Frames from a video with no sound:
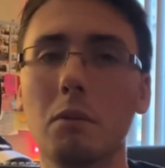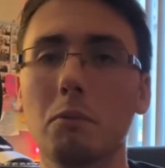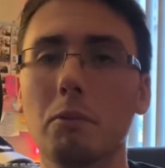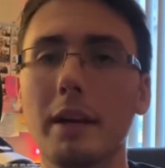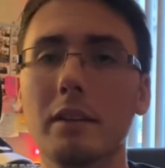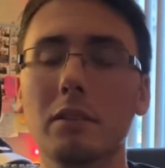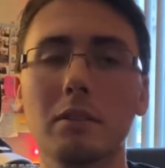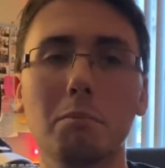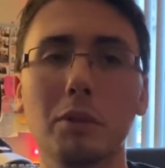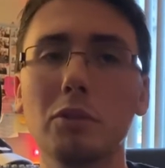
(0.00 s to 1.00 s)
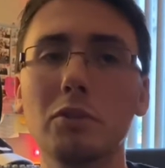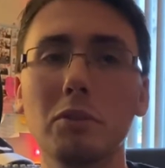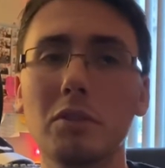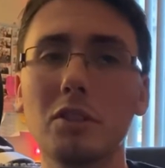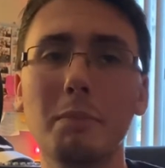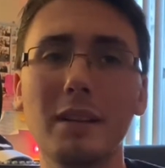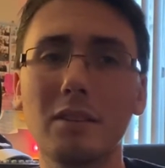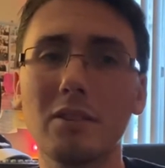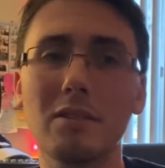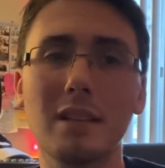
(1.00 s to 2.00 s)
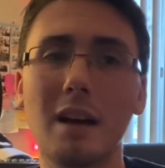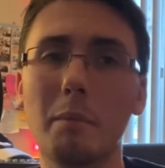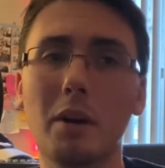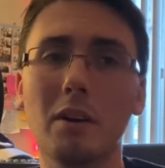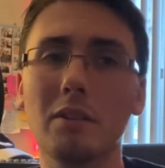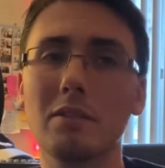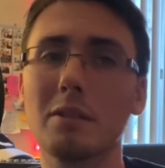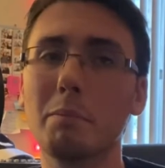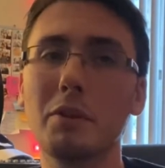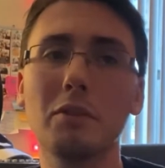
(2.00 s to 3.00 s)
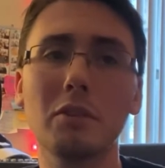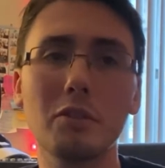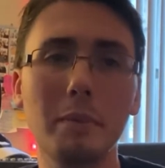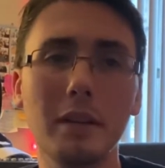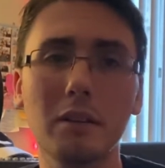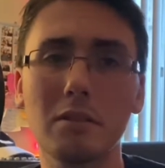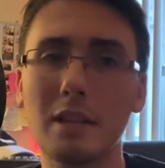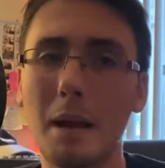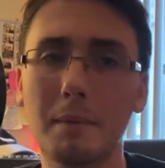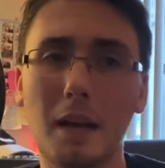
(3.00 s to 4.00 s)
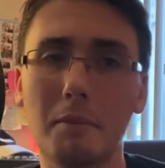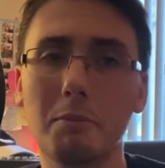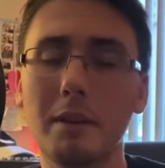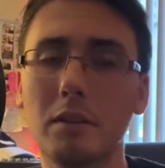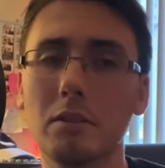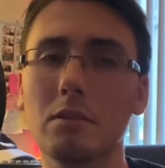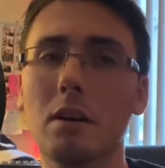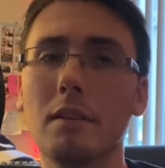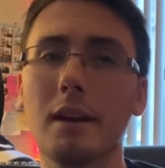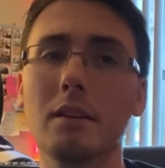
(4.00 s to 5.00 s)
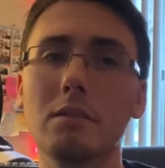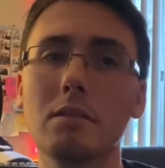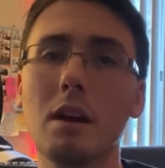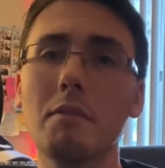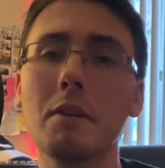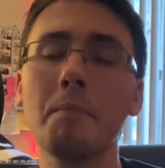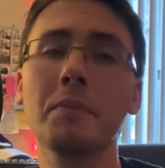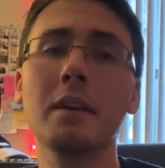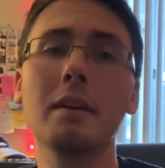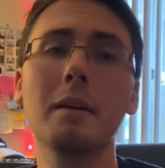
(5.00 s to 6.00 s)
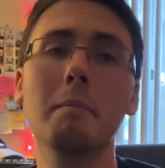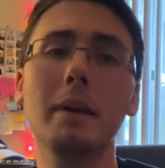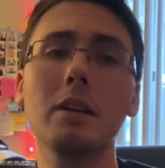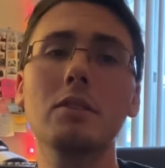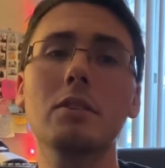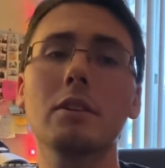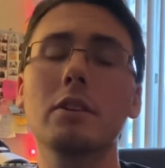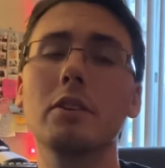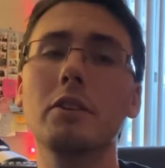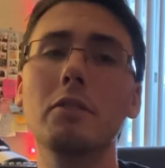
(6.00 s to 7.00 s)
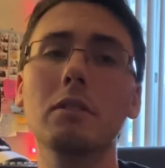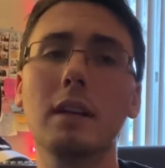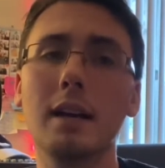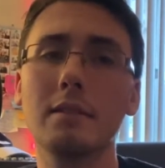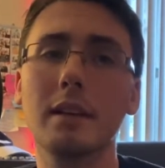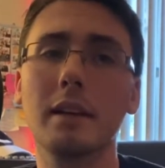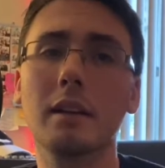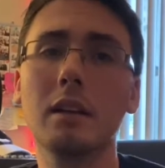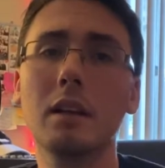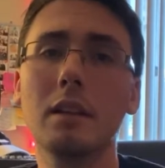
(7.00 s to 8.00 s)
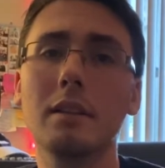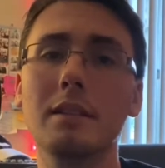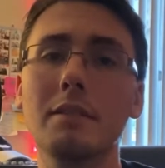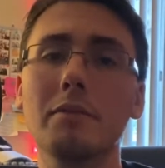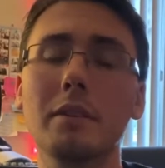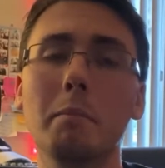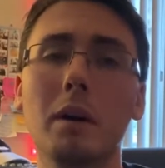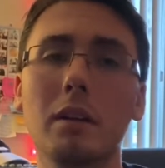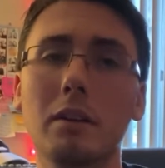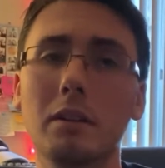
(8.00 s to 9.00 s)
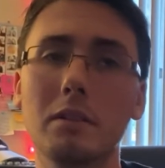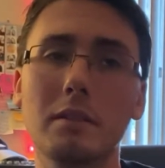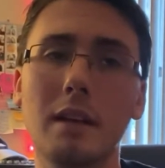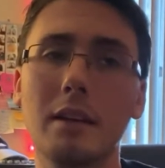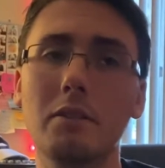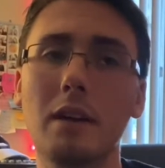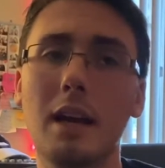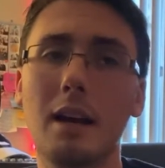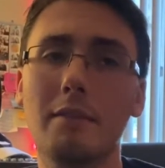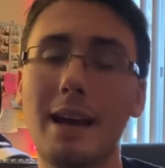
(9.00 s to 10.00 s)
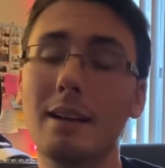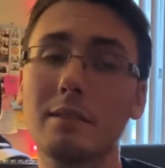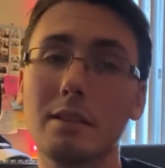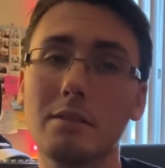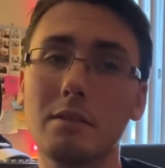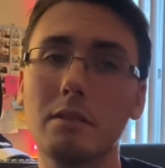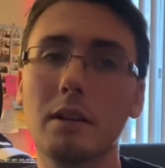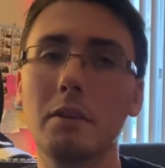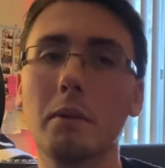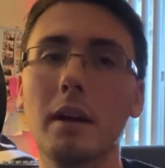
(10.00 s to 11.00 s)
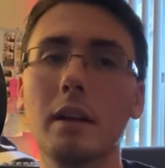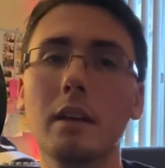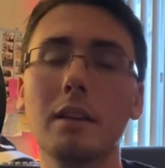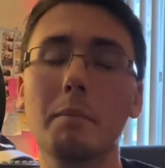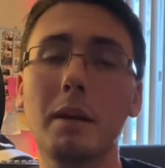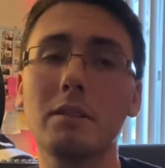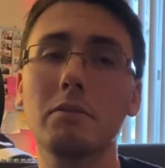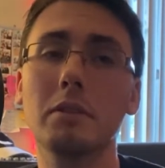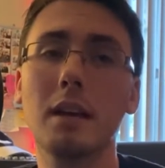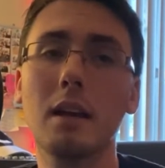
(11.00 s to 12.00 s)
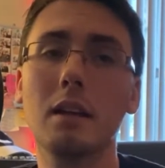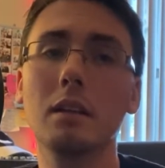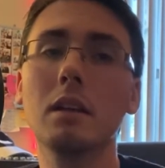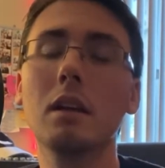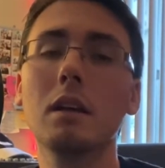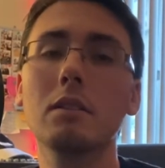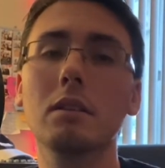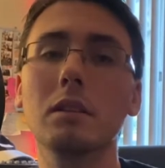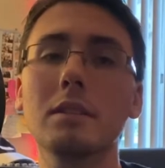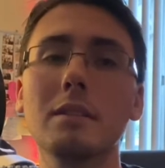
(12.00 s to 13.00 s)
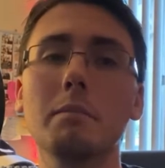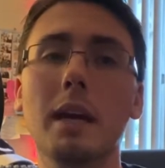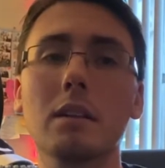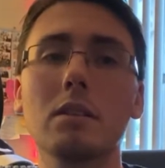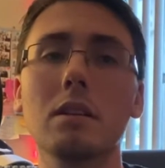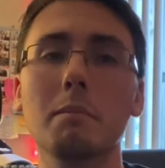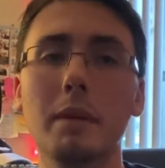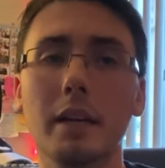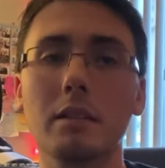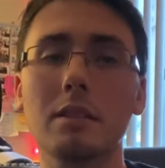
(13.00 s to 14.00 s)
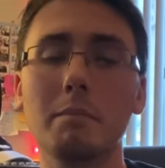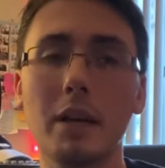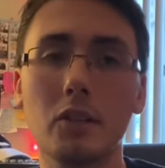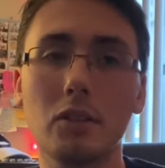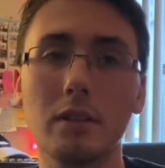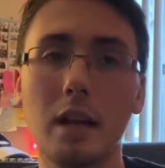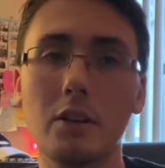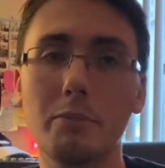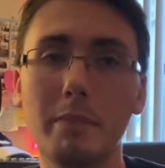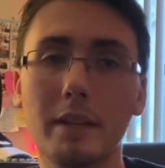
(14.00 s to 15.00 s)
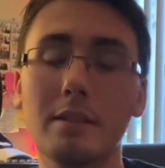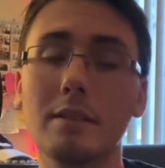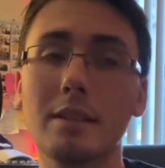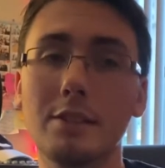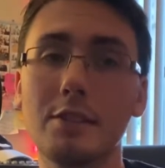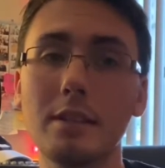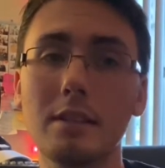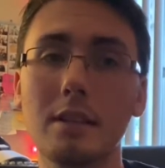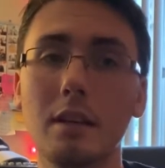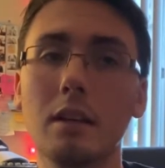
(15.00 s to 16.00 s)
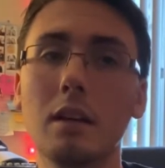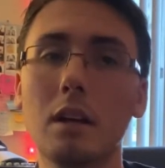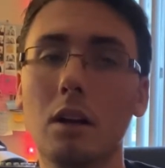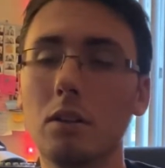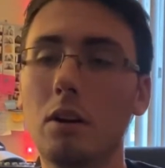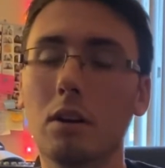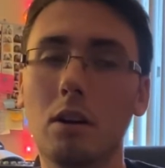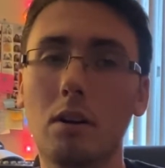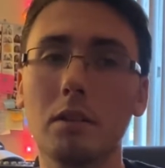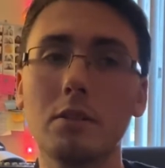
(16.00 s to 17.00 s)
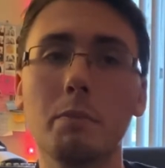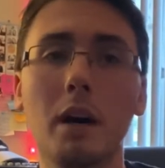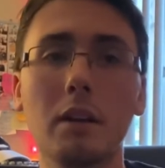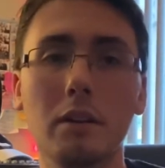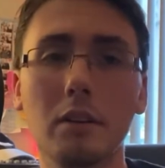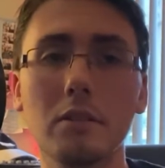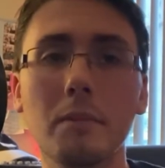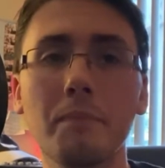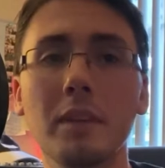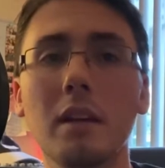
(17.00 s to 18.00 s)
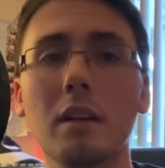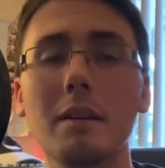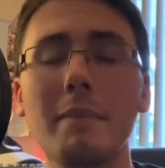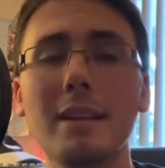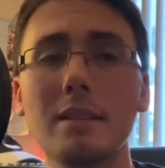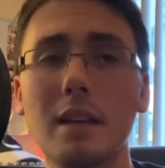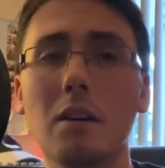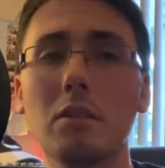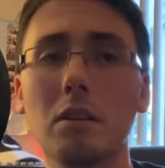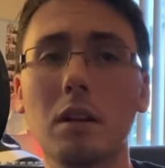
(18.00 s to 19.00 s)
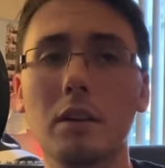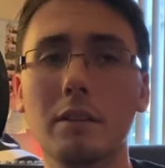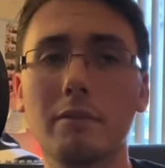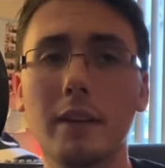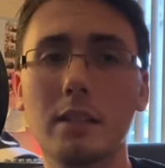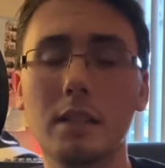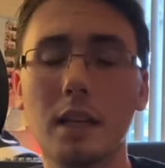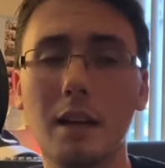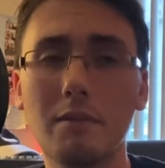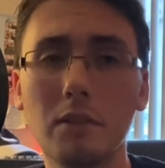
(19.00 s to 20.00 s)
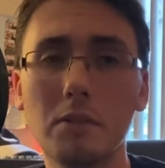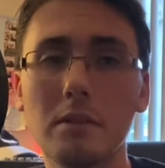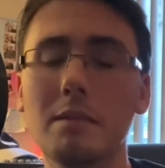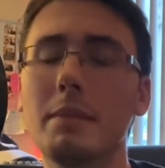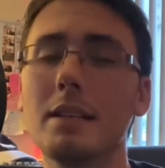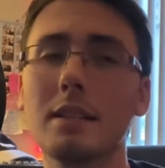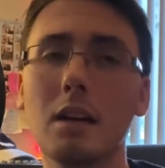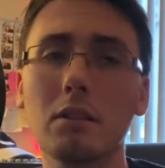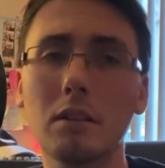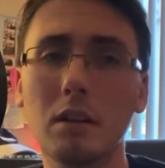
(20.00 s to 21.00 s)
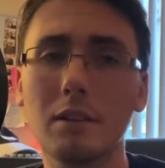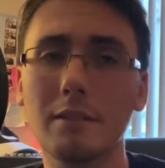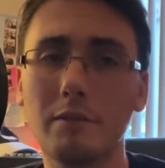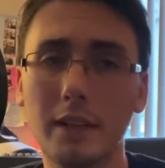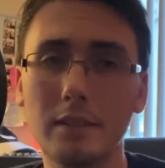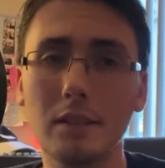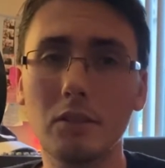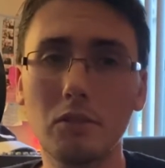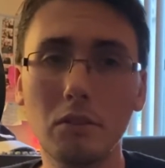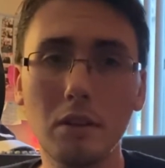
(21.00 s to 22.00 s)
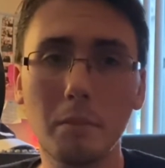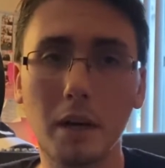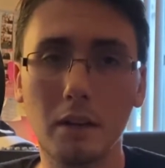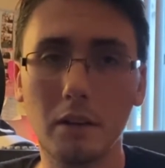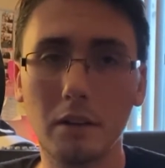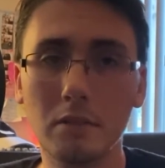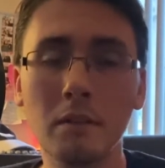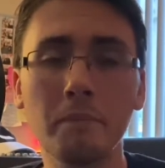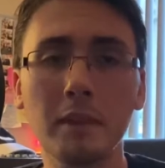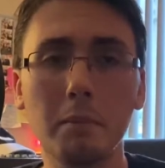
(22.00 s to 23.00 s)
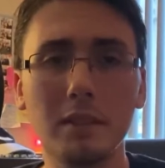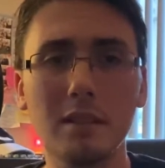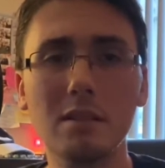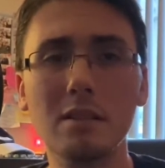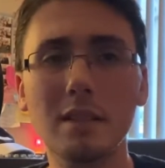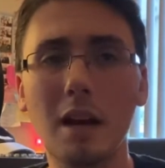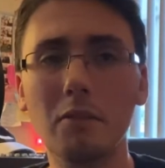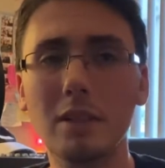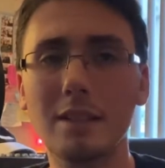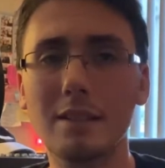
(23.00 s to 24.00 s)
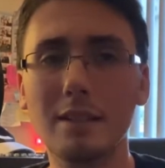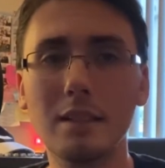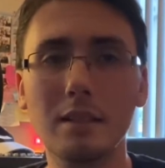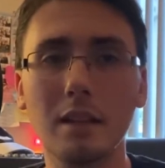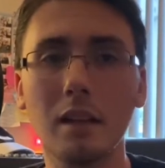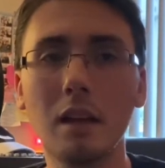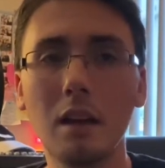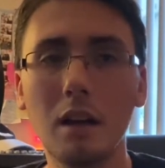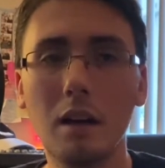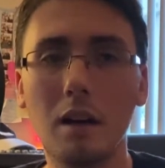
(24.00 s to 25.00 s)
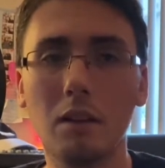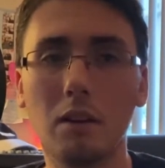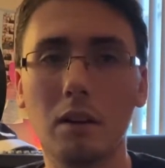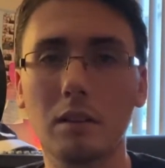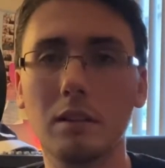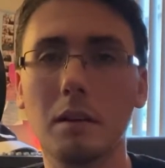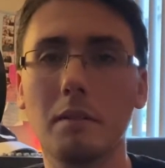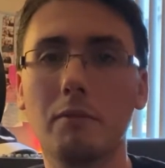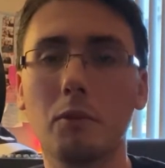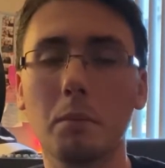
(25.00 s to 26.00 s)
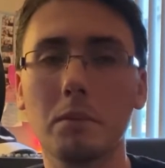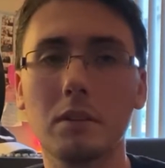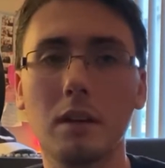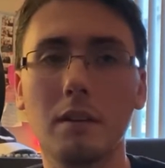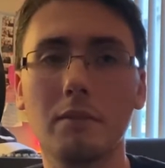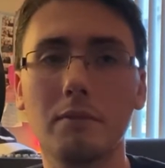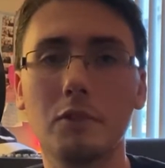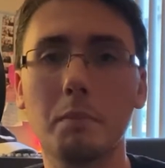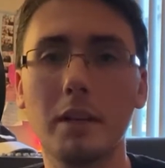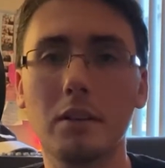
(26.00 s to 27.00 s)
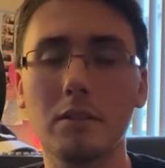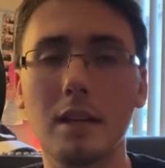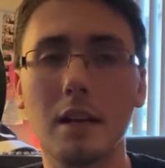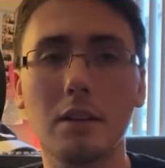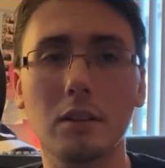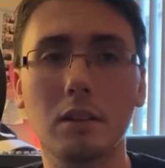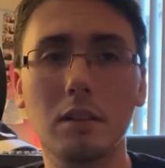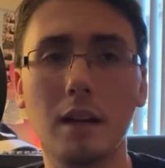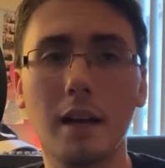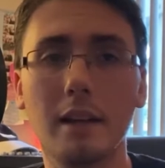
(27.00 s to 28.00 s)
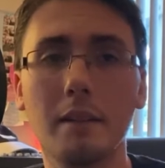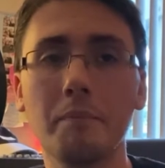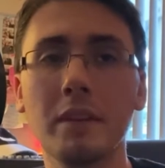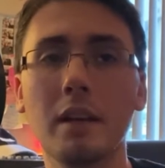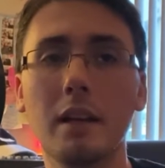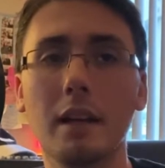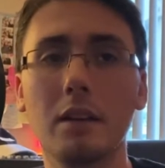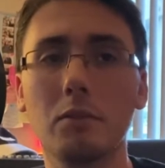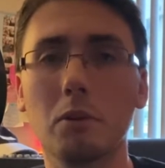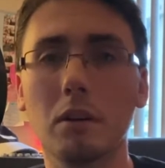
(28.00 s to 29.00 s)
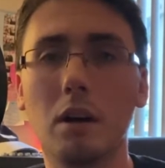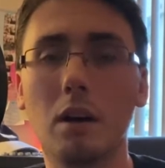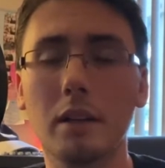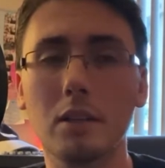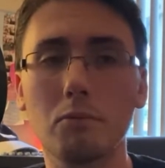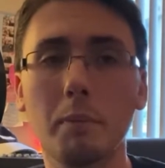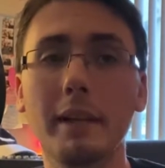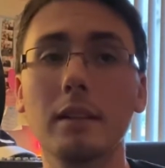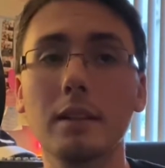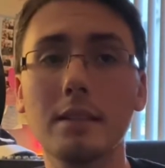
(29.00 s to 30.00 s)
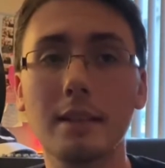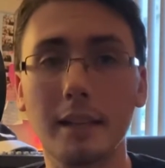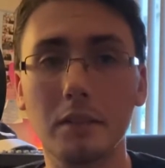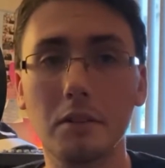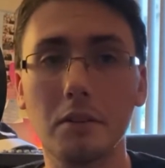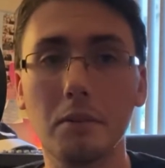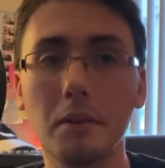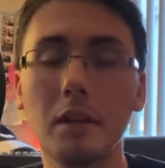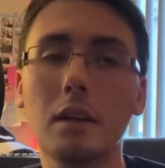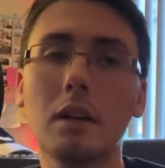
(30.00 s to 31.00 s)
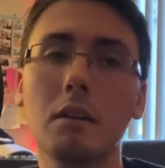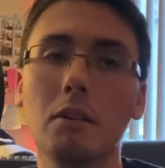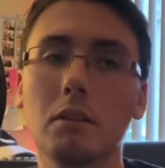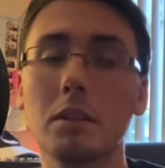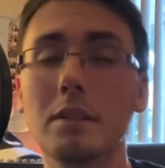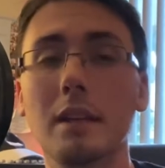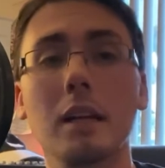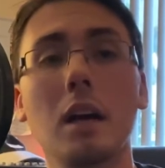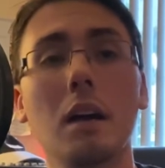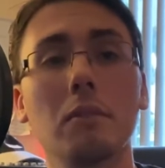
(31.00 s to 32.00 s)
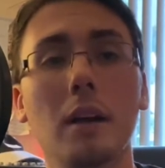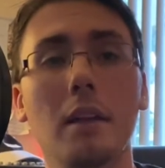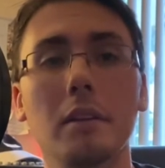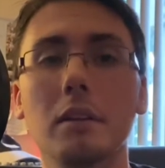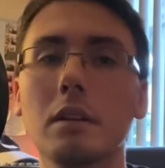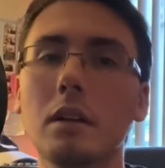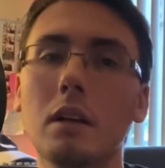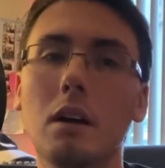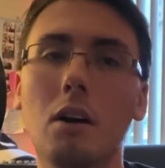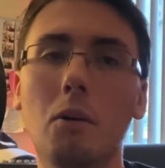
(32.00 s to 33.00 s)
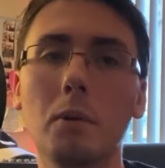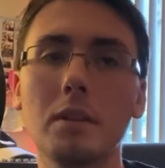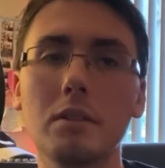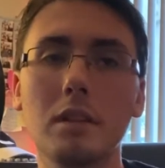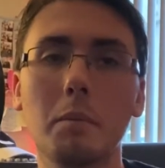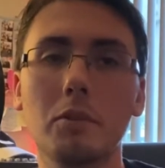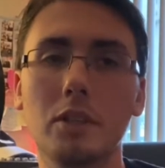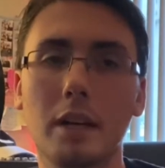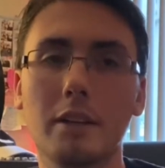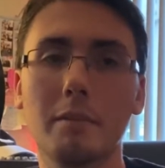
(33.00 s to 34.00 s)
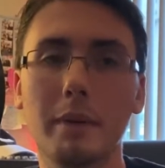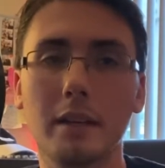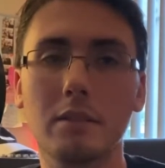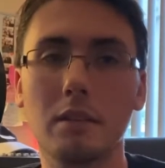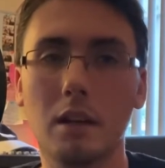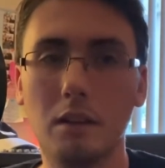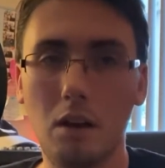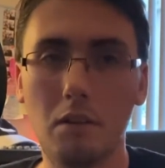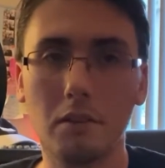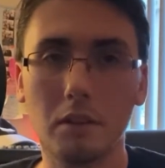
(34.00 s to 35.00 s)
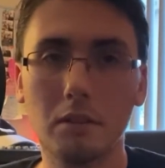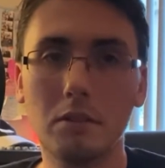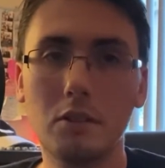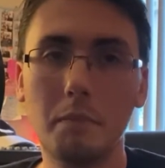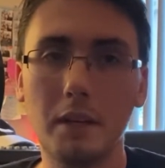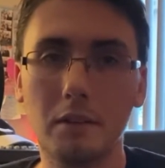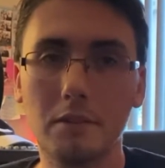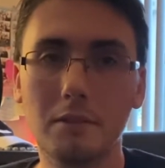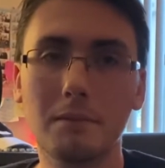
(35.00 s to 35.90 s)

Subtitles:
regular Bluetooth speakers, soundbars, computer speakers, laptop speakers, all that good stuff. Make sure you're utilizing the different monitors that you have access to anyway, the best you can, to listen back to your mix to make sure that your mix is consistent along all these monitors. It may sound good on your fancy headphones, it may sound good on your fancy studio monitors, but doesn't sound consistent along the forms of speakers that your client and or audience will be listening to, or listening on rather. Always double check your mix on other speakers.